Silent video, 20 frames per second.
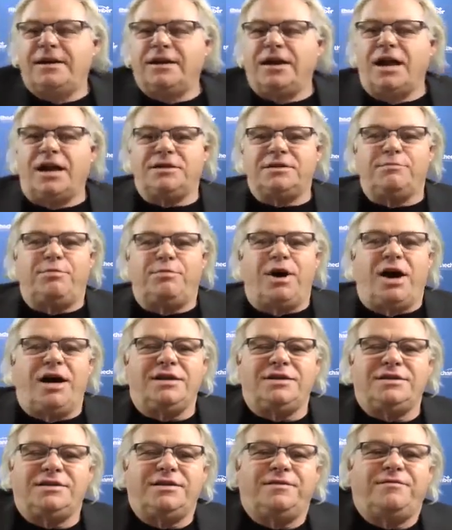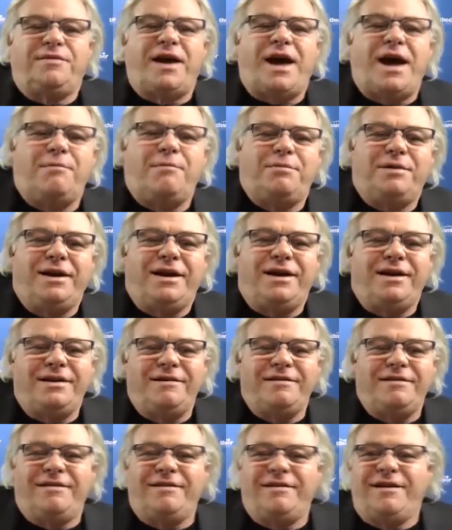lots of positive happening.
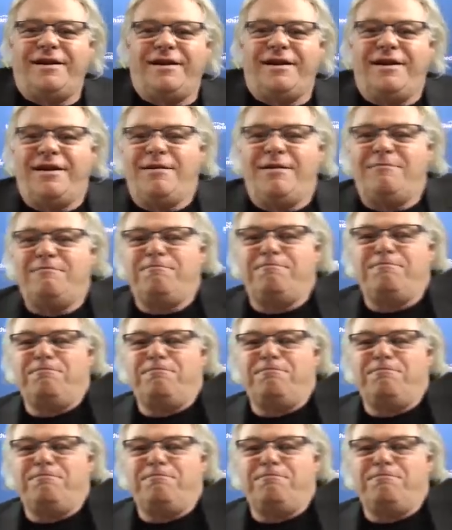I'm